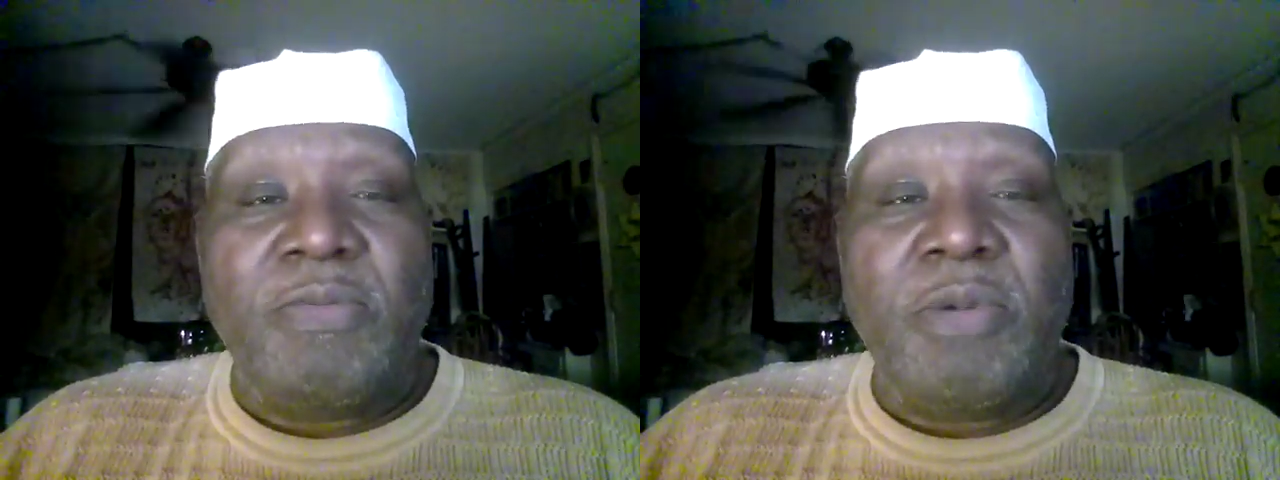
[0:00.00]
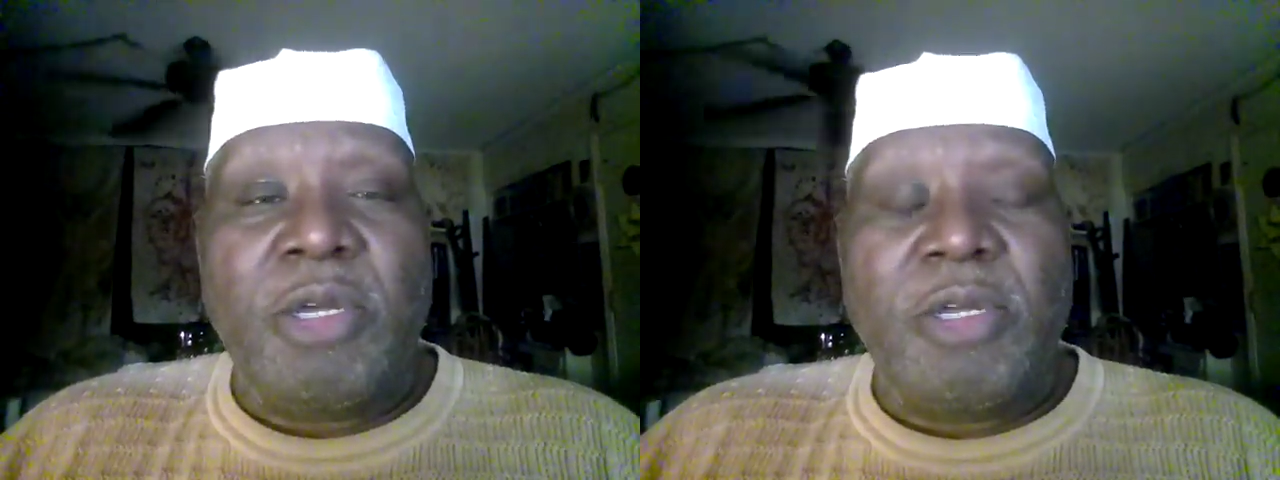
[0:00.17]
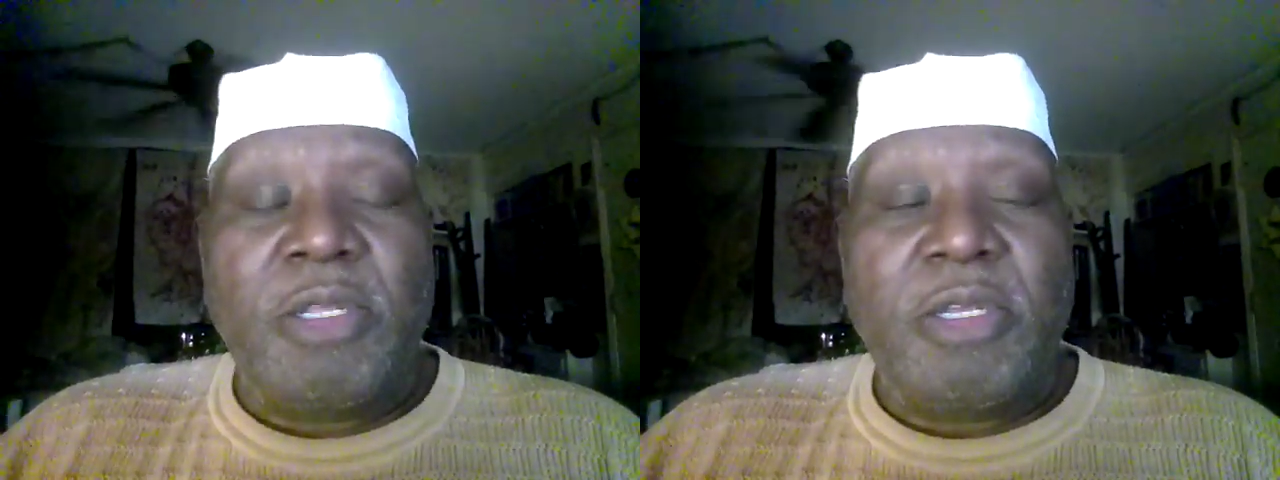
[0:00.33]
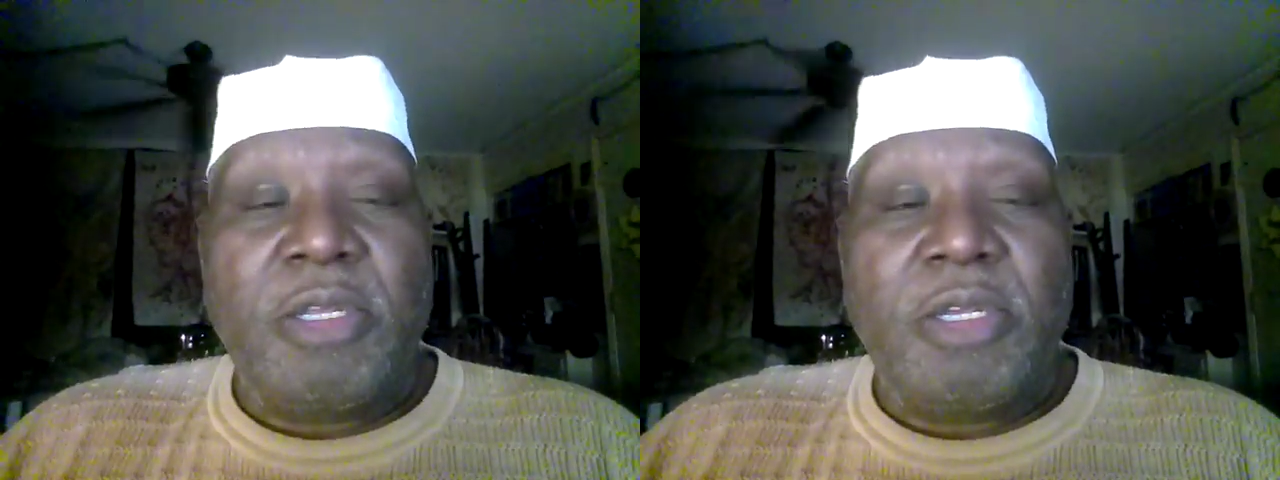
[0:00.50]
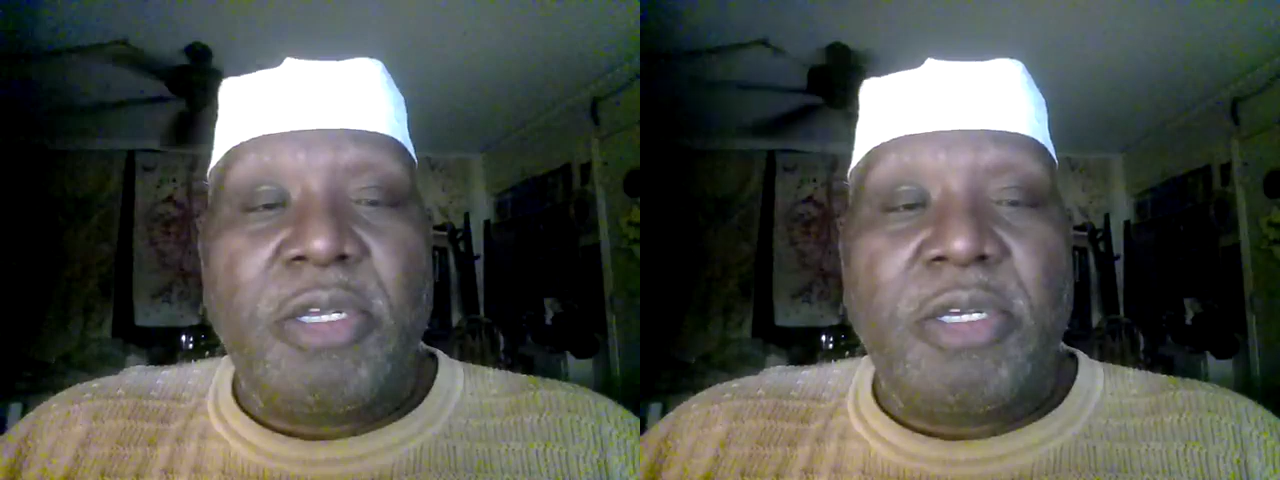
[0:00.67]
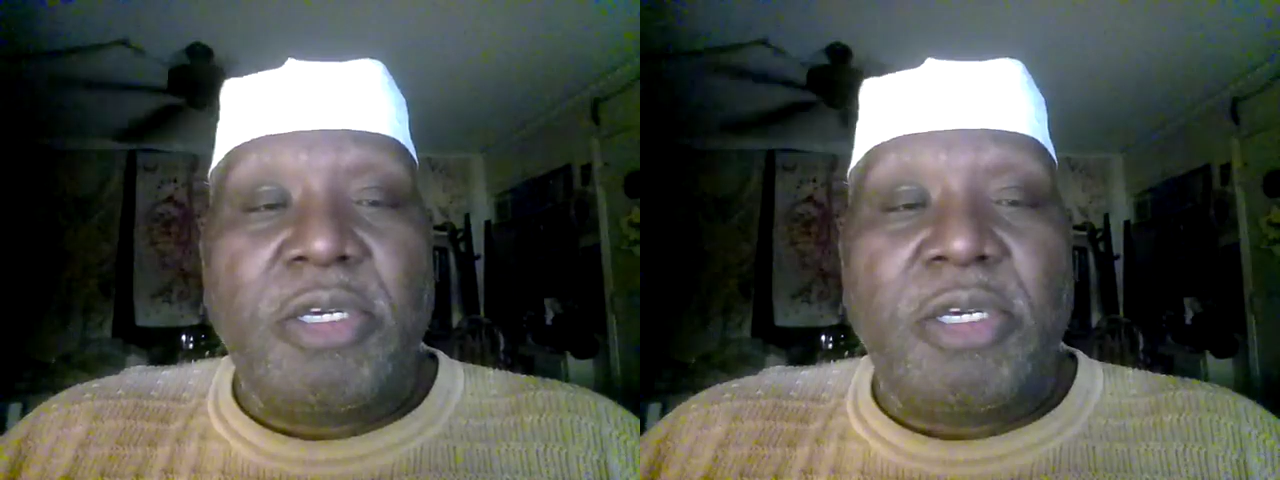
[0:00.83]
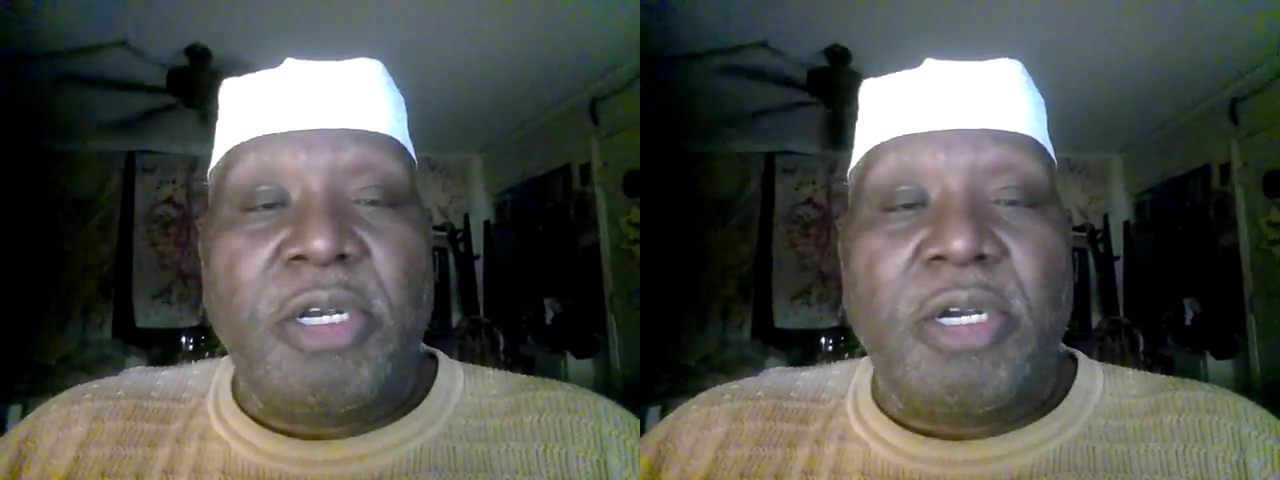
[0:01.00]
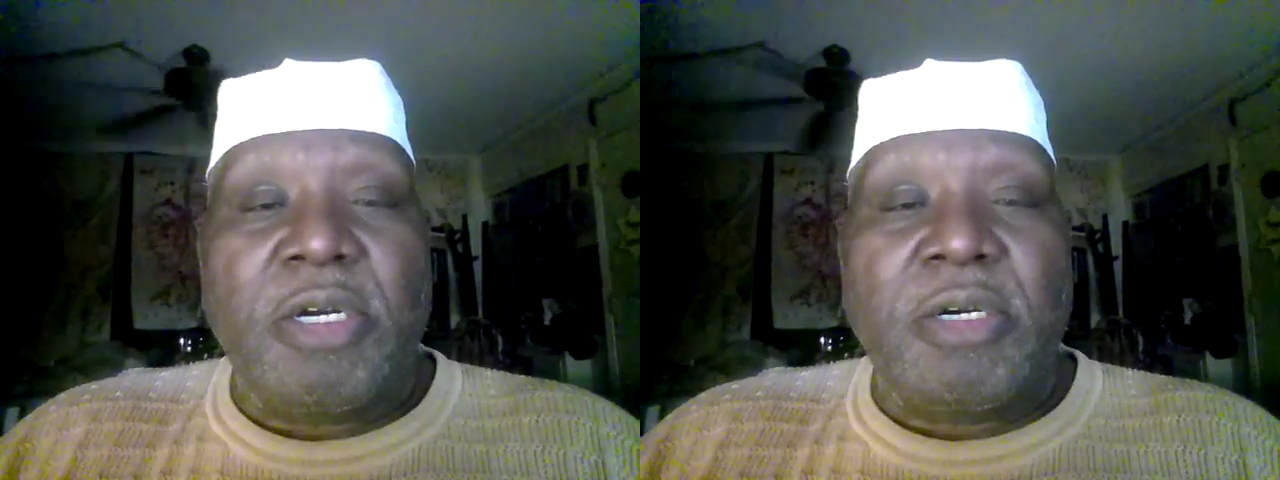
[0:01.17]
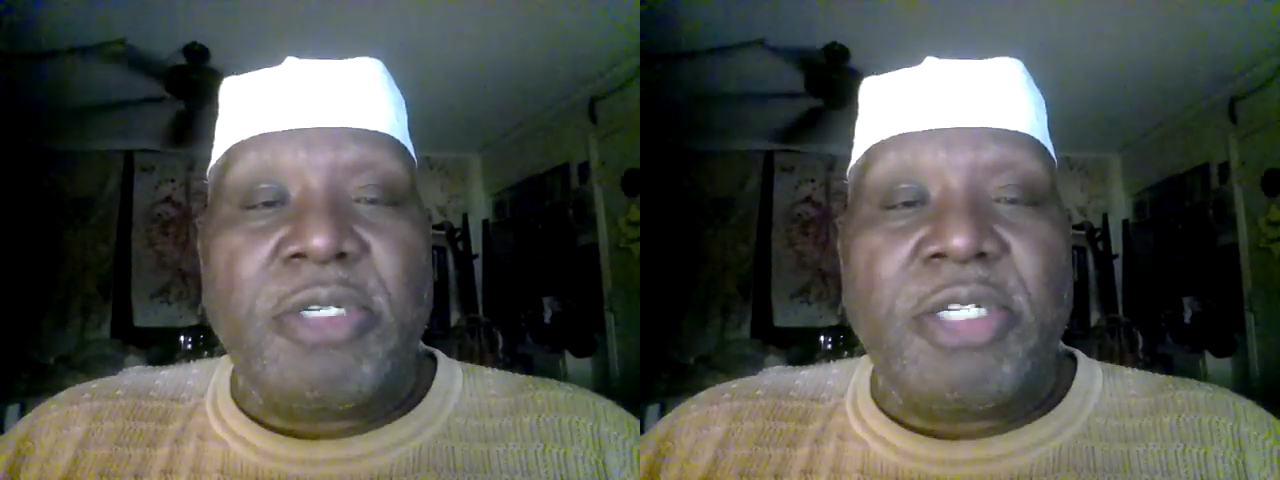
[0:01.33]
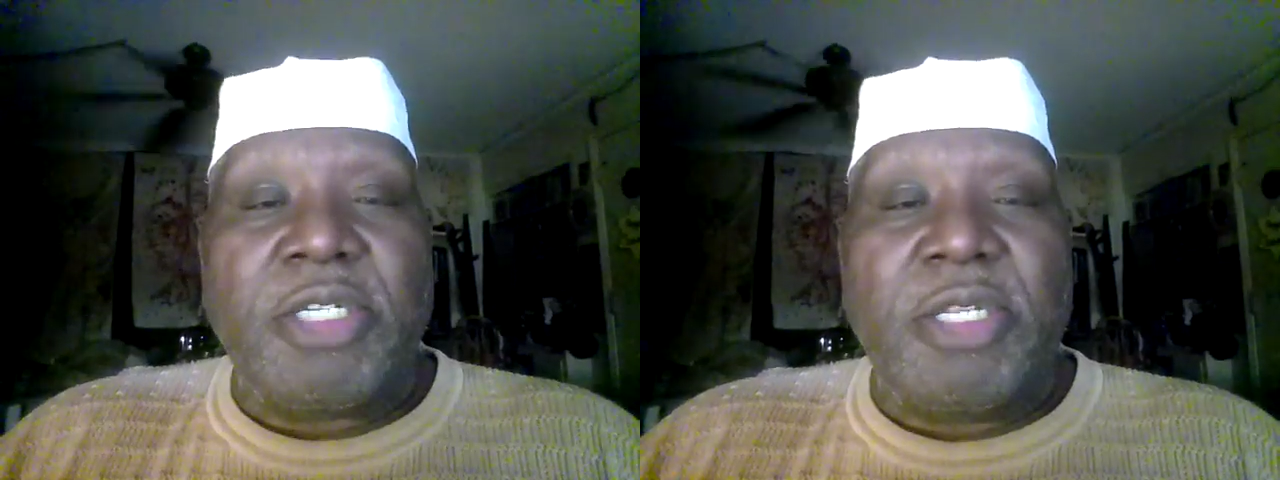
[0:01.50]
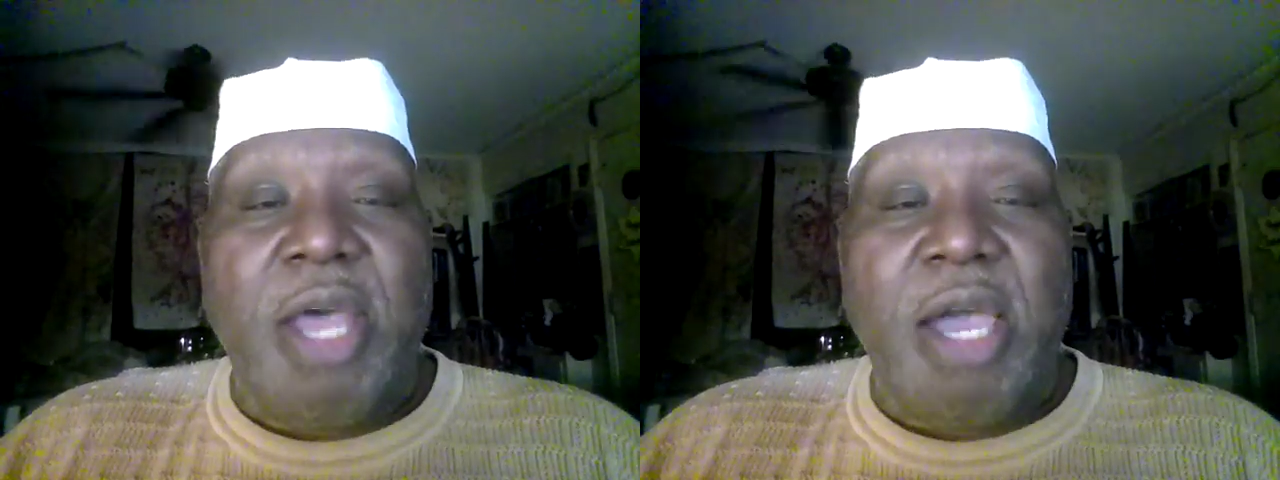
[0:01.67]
It's not going to be a big